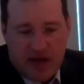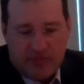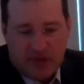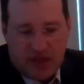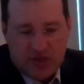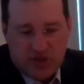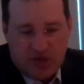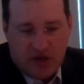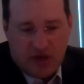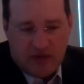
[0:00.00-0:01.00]

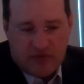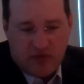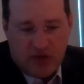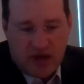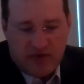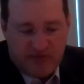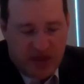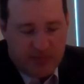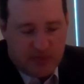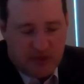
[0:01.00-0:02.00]
population of creative
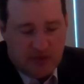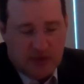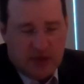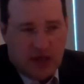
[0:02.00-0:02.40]
people